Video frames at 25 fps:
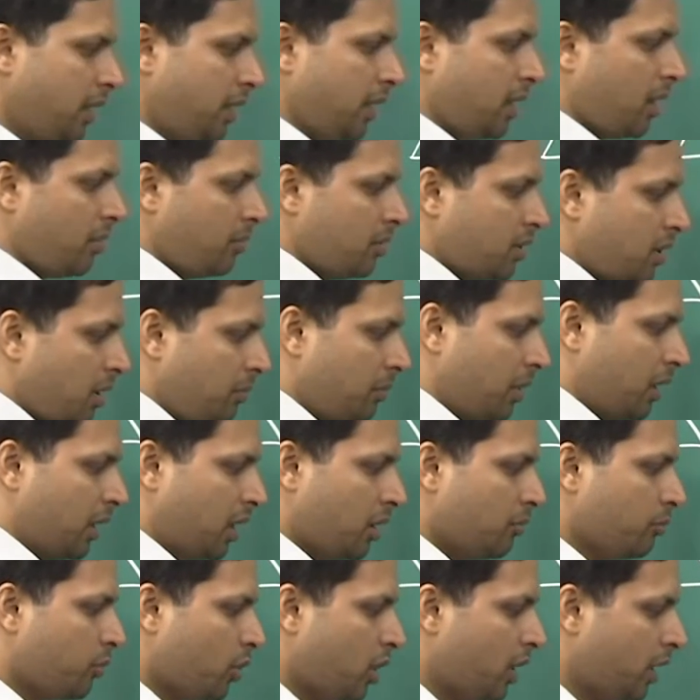Tm is the melting
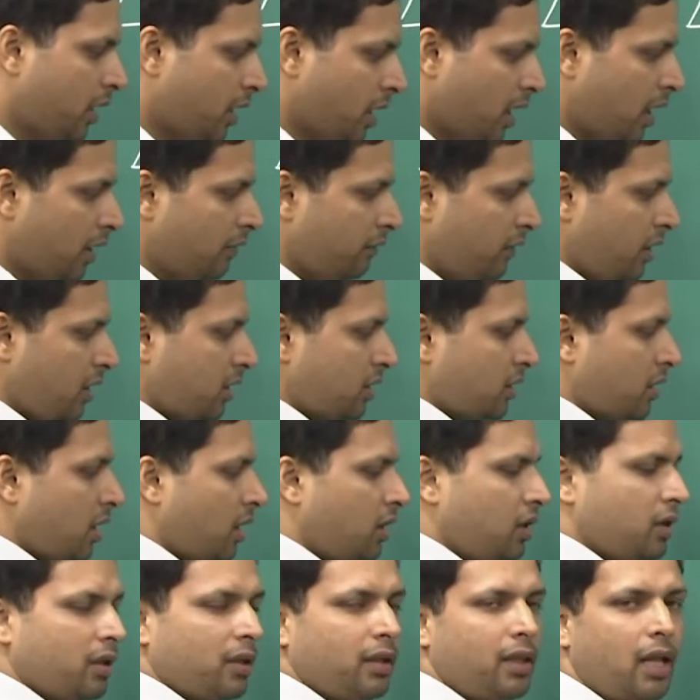point, LV is the
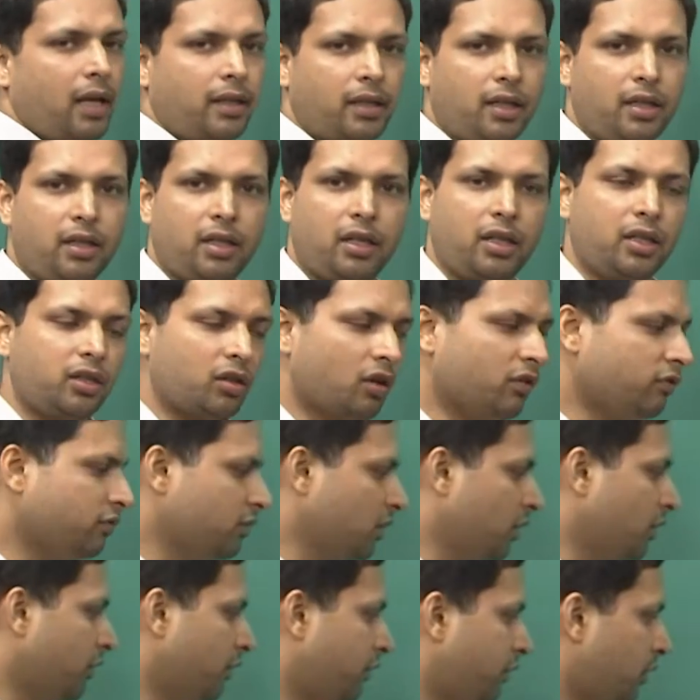latent heat of
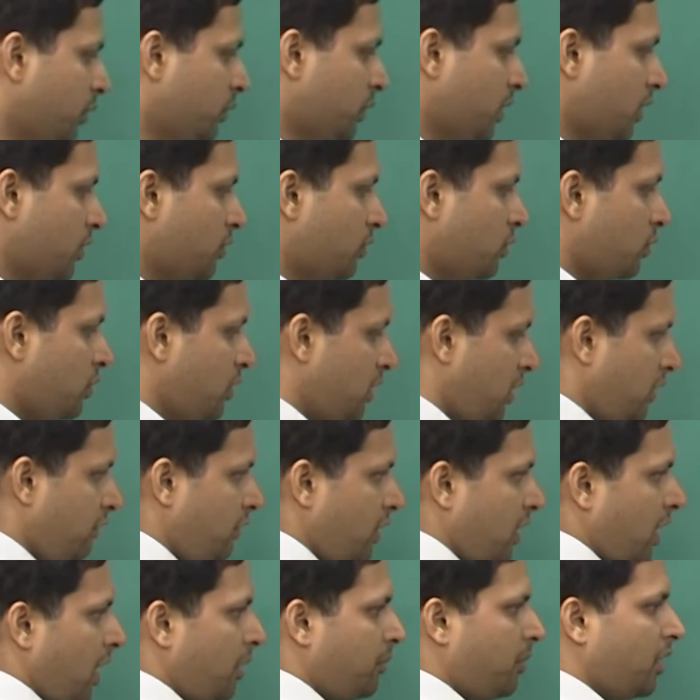fusion. So, GV
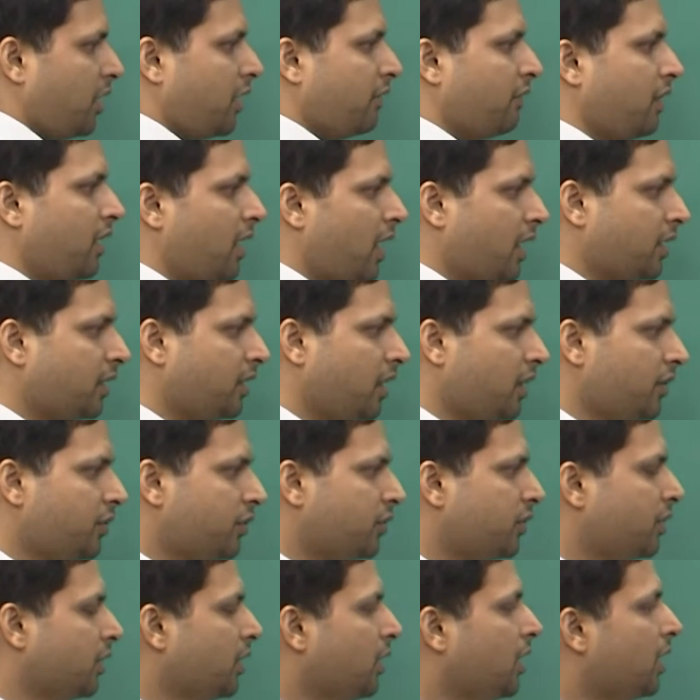can be given like
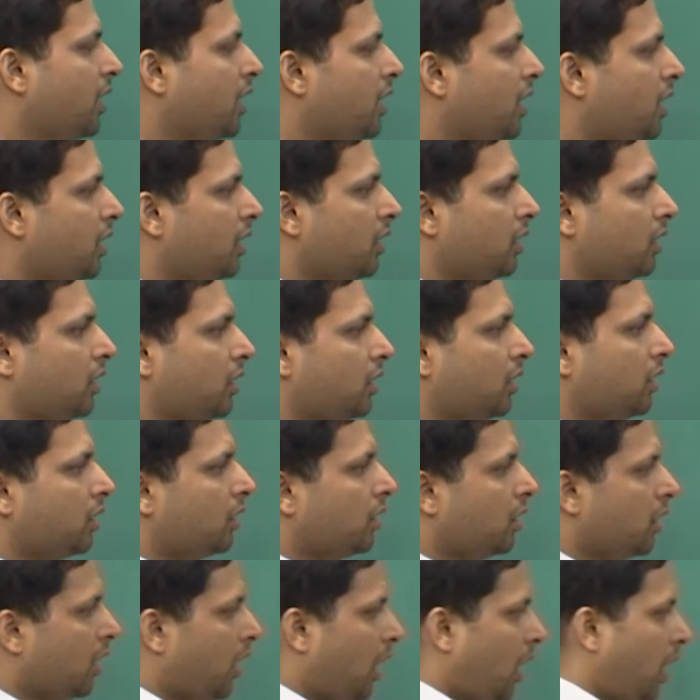this,
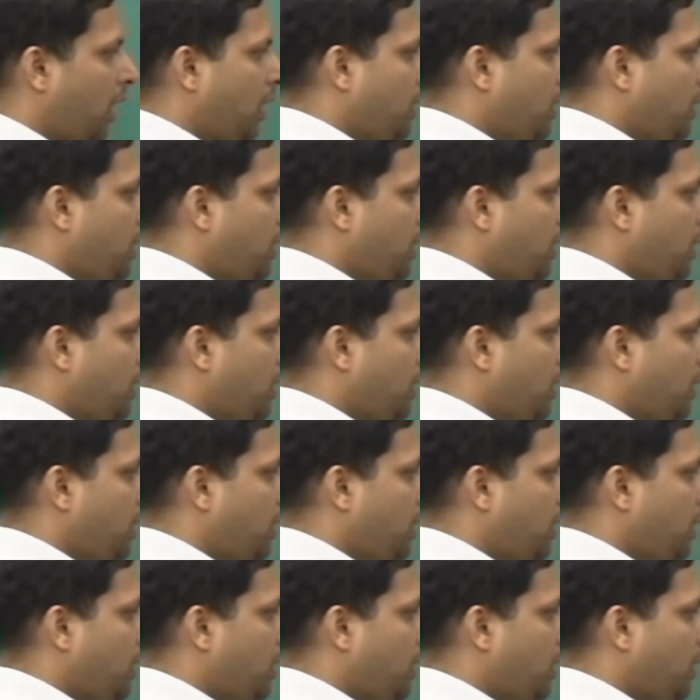and